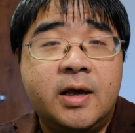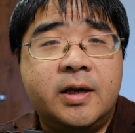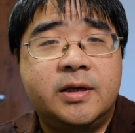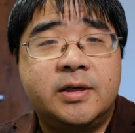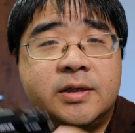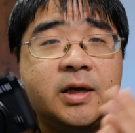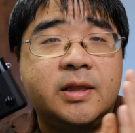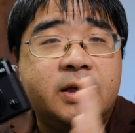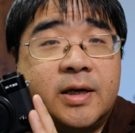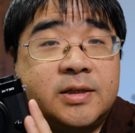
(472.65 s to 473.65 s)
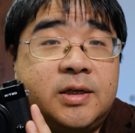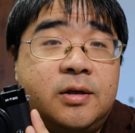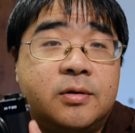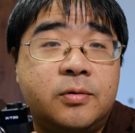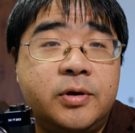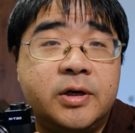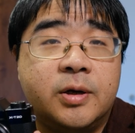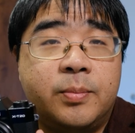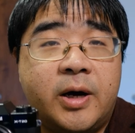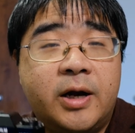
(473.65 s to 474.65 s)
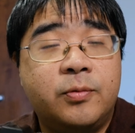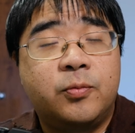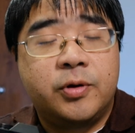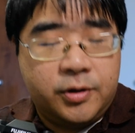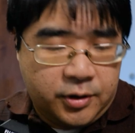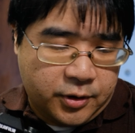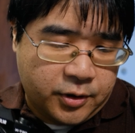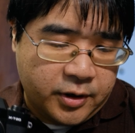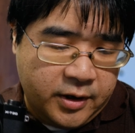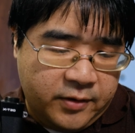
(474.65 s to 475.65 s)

is the X-T30 combined with their